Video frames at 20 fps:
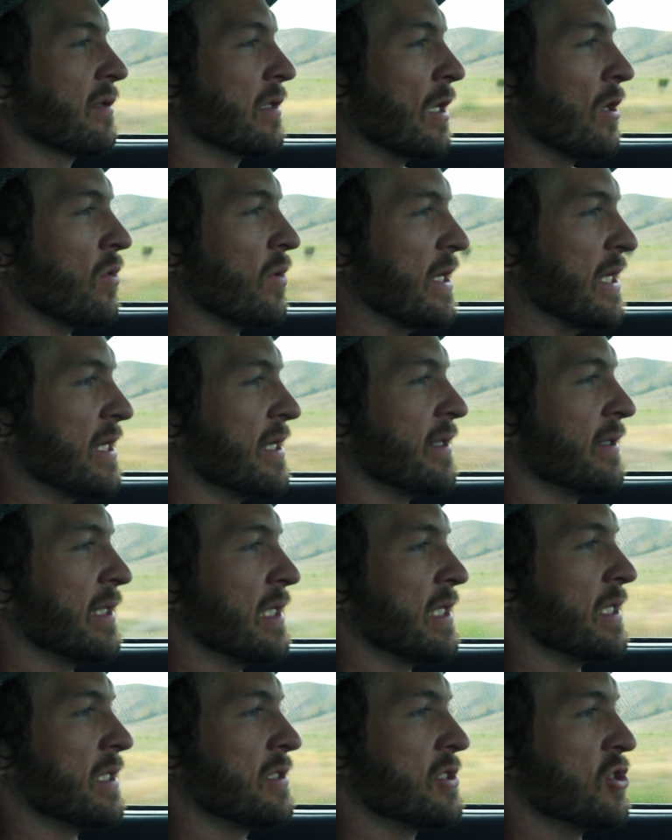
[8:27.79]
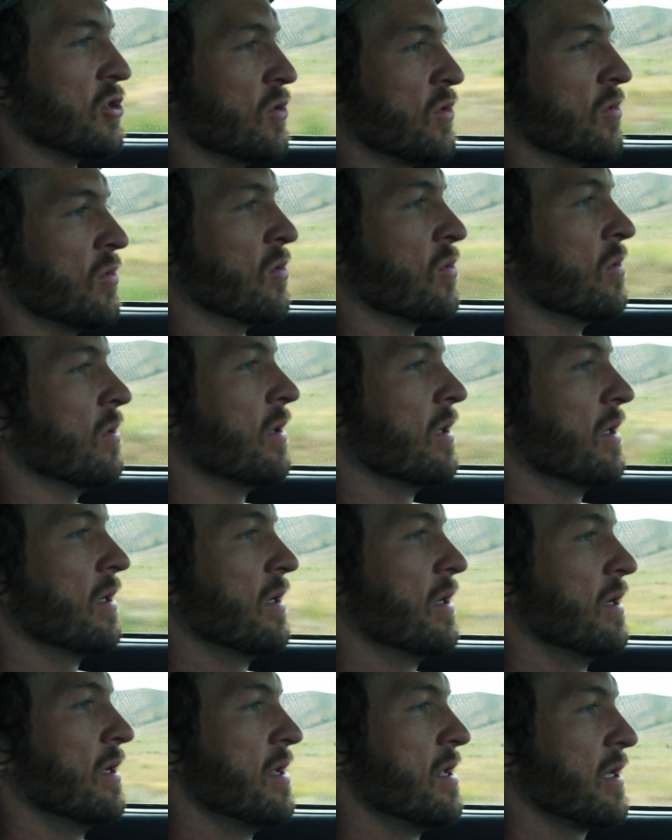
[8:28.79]
so easy
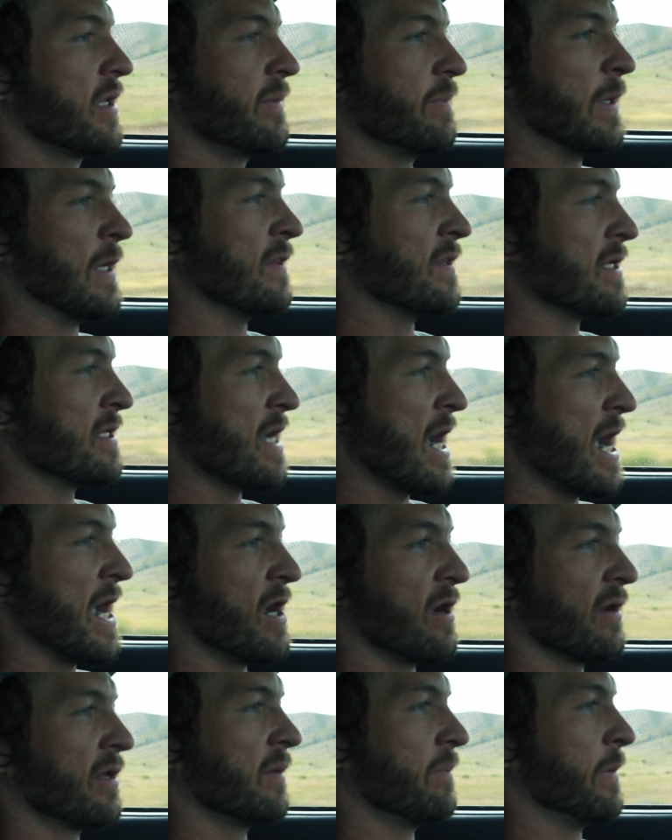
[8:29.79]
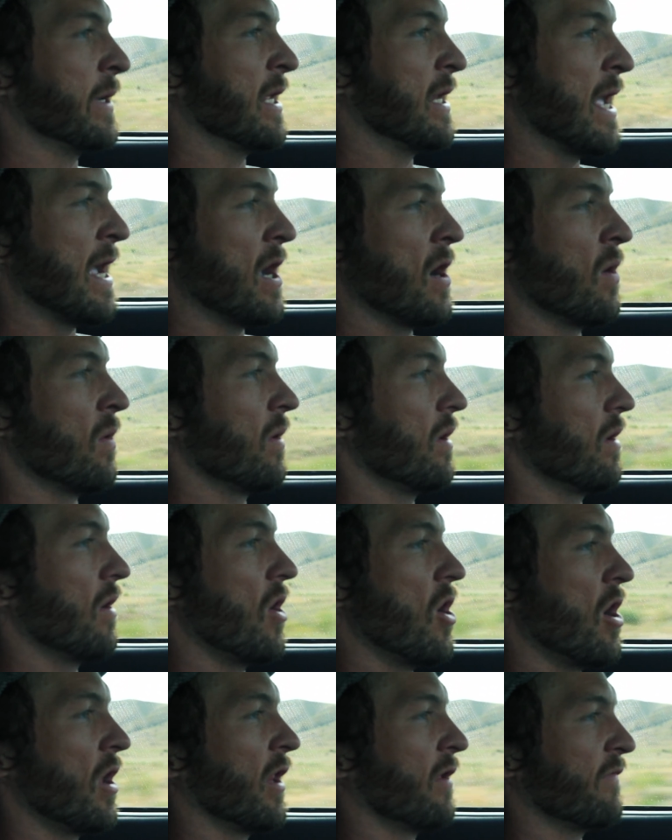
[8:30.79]
to spin the tires, spin out,
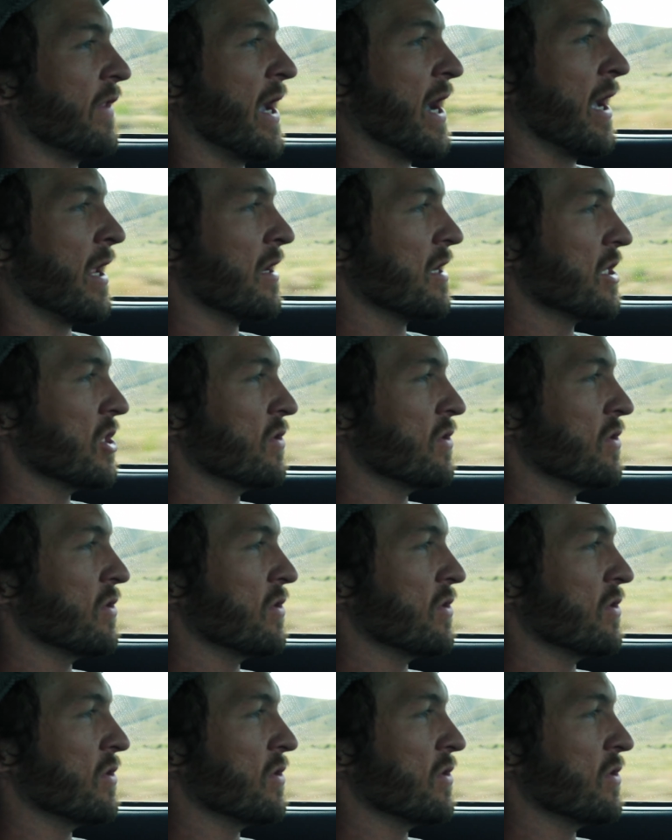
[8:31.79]
all of that.